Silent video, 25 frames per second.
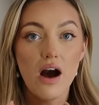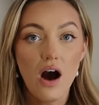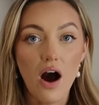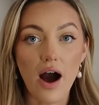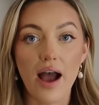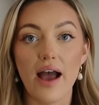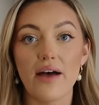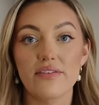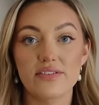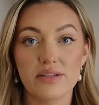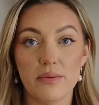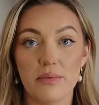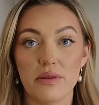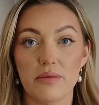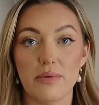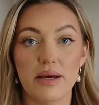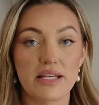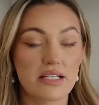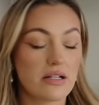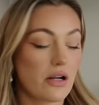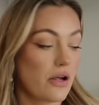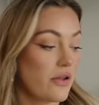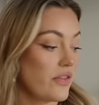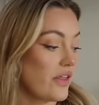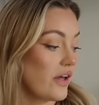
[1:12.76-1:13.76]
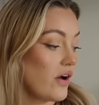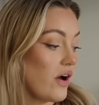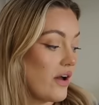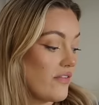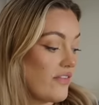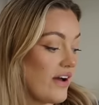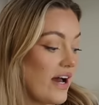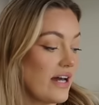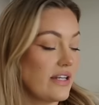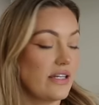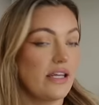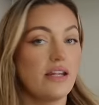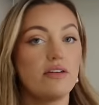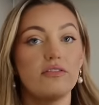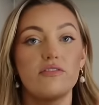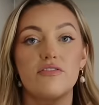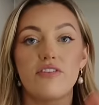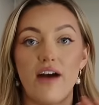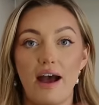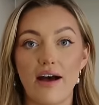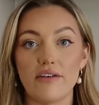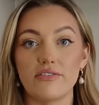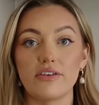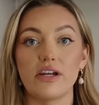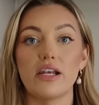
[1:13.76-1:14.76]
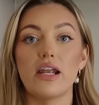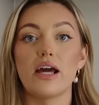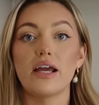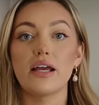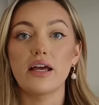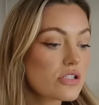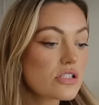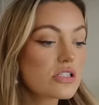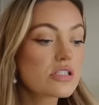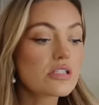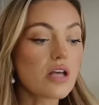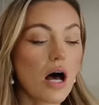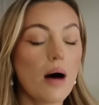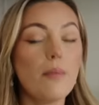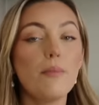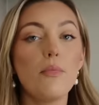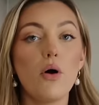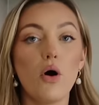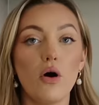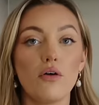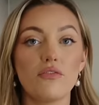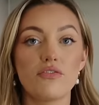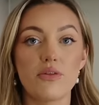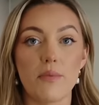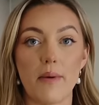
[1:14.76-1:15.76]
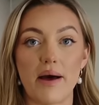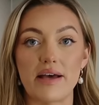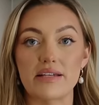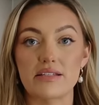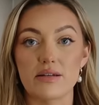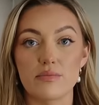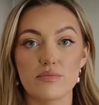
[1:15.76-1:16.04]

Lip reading: I have some of the best clothing I've had in forever, like some of the best.